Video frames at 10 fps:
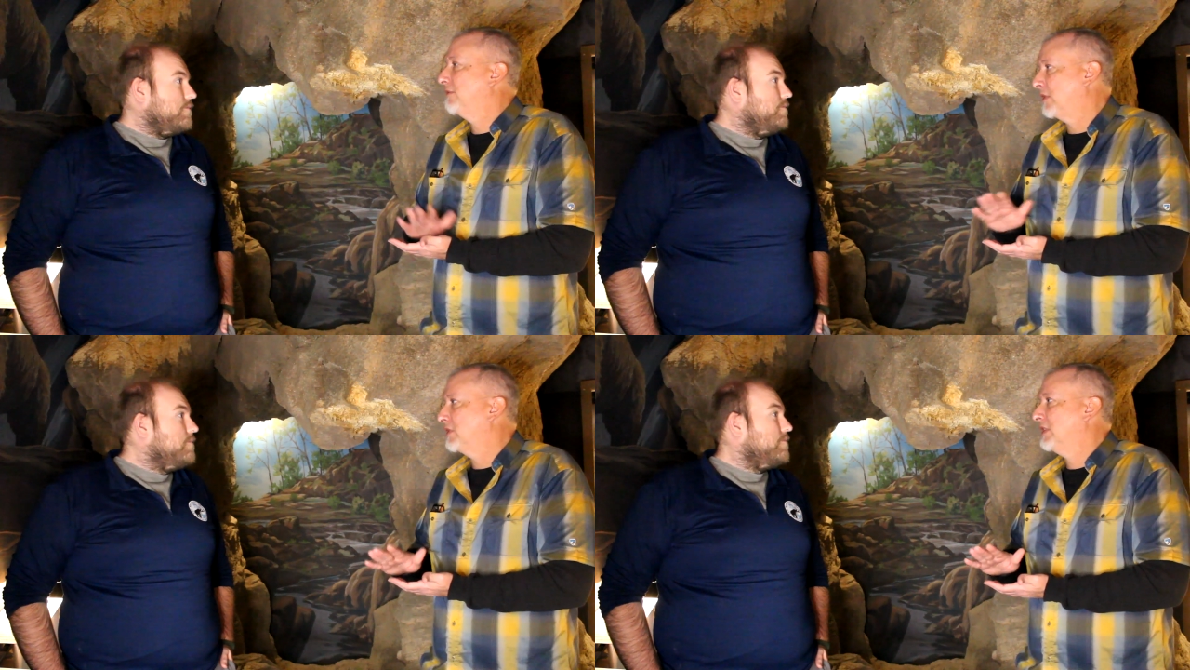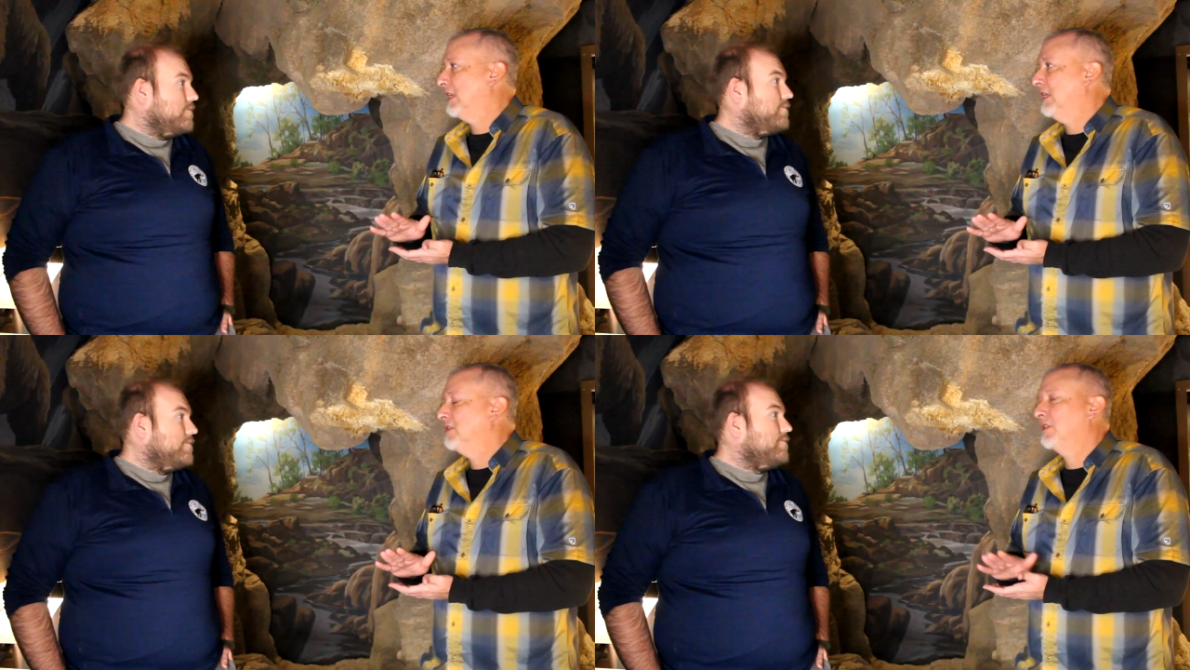
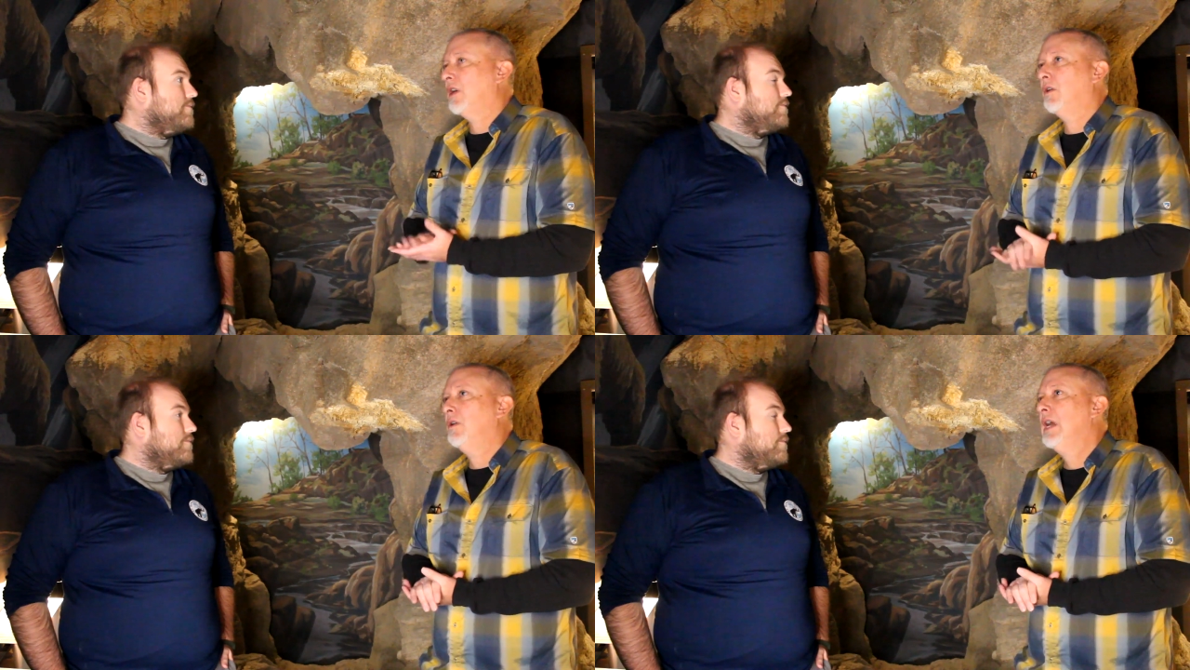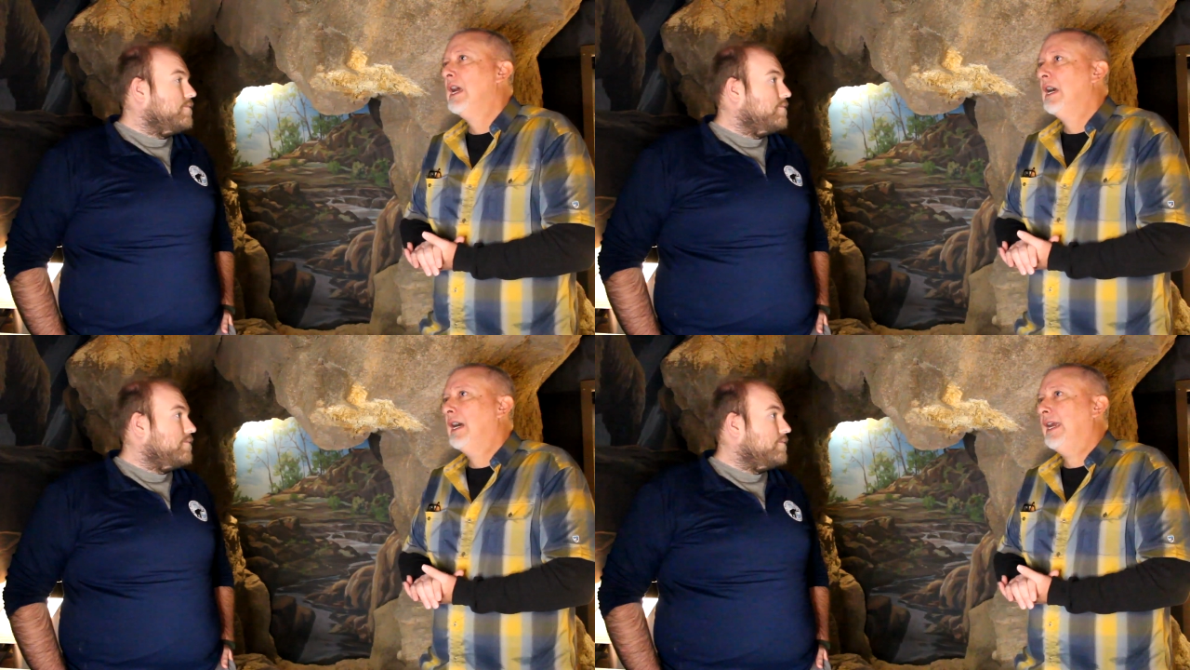Speaker 1: diversity. So
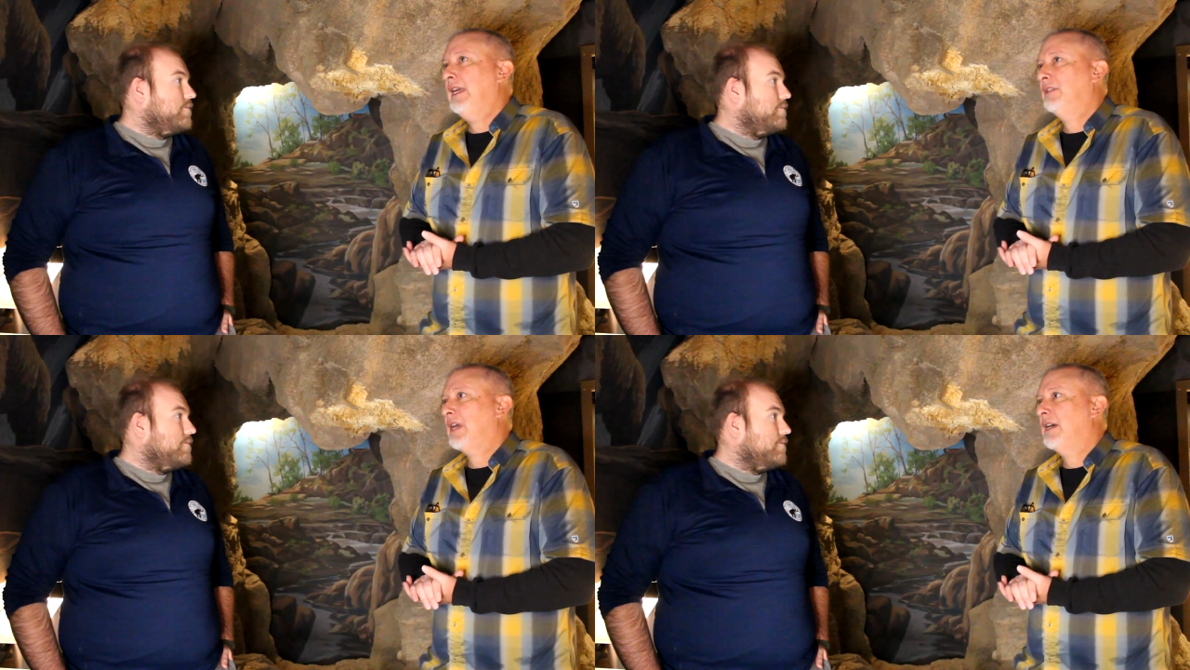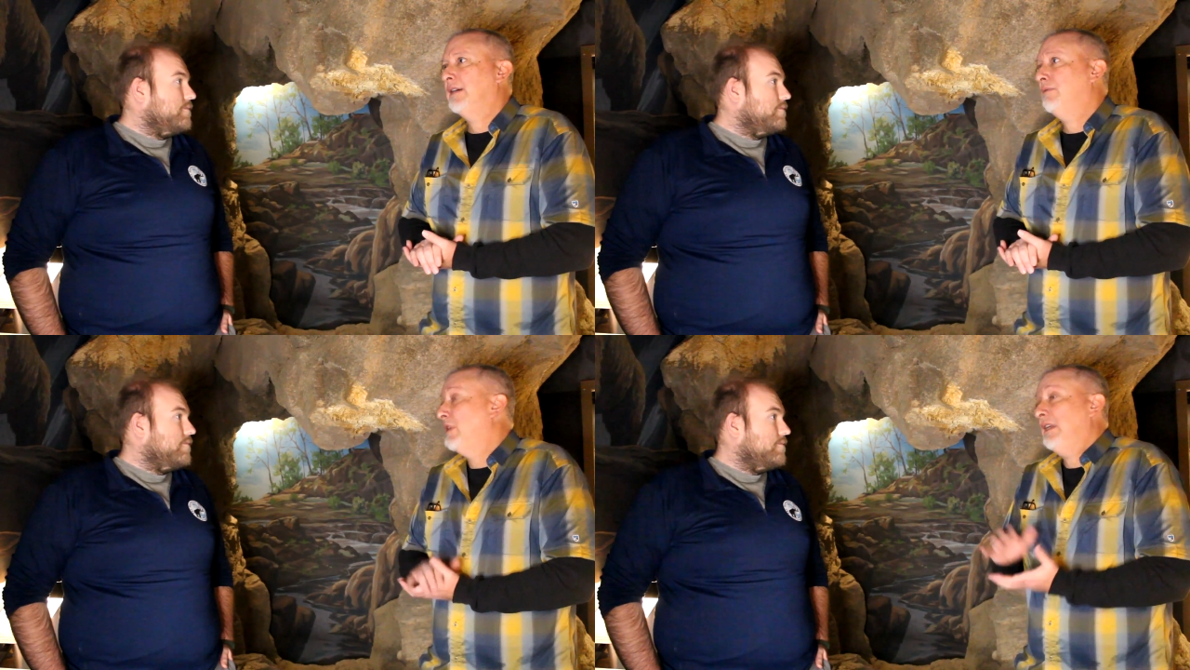it, uh,